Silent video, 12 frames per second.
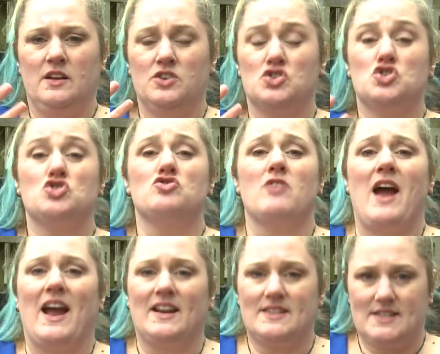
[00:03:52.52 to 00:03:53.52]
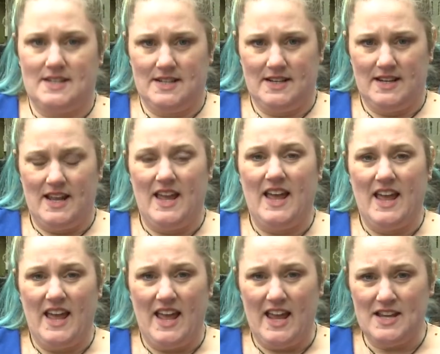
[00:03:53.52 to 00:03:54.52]
tract
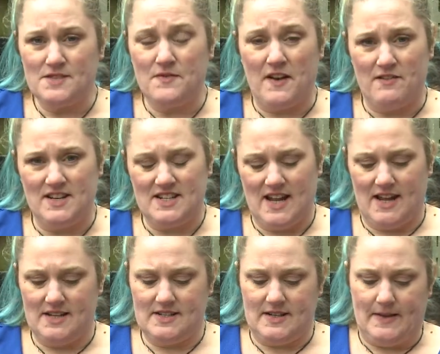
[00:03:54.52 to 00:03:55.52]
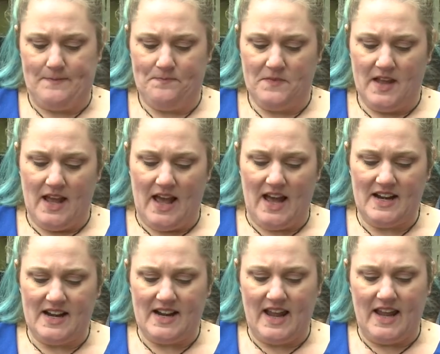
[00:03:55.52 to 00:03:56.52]
is very tender. And
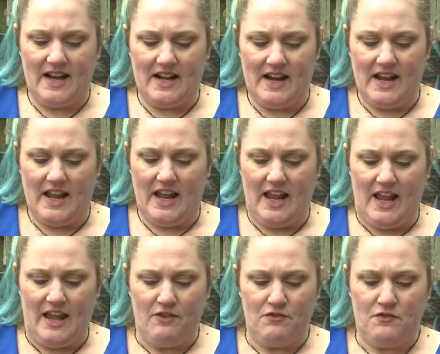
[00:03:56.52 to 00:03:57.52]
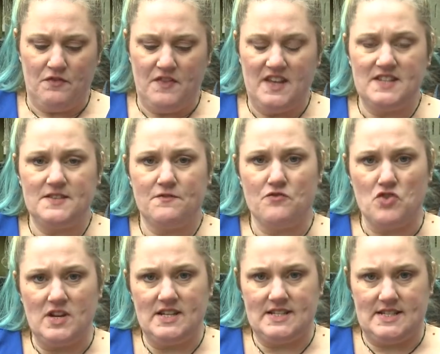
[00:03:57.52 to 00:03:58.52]
again, if this
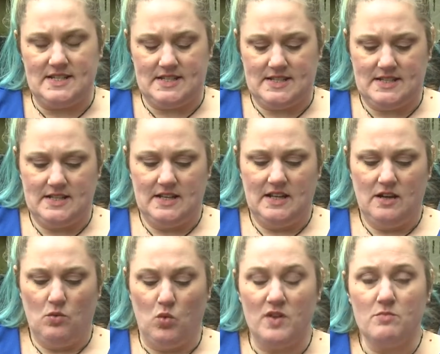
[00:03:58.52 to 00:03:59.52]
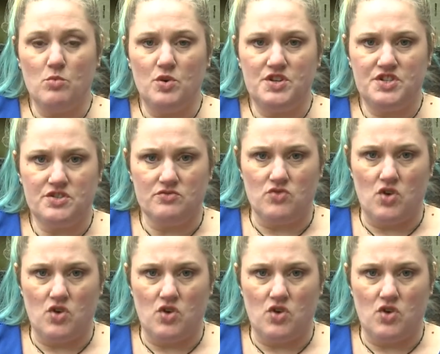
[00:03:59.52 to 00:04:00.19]
freezes with moisture